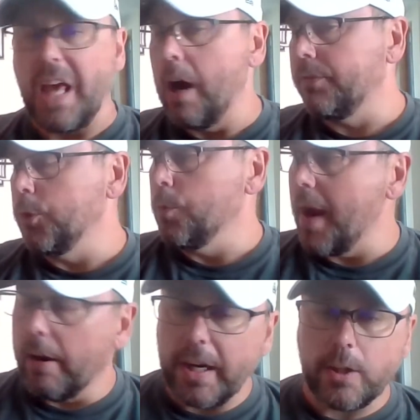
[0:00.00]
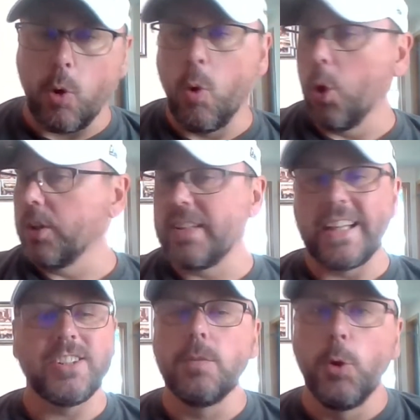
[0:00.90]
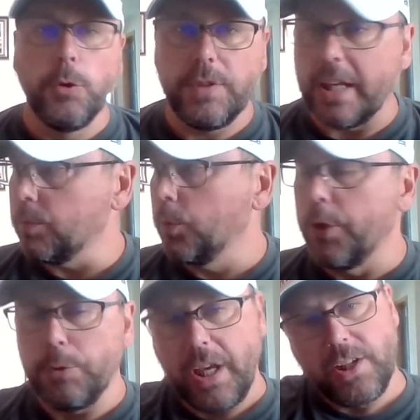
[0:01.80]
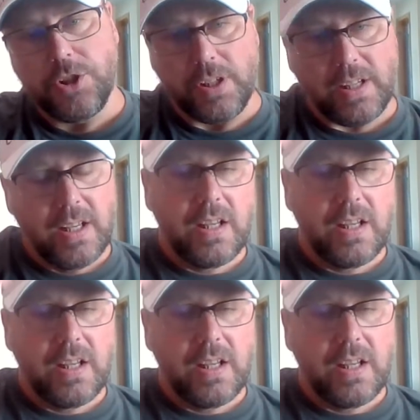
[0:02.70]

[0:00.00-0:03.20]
alphanumeric or decimal notation.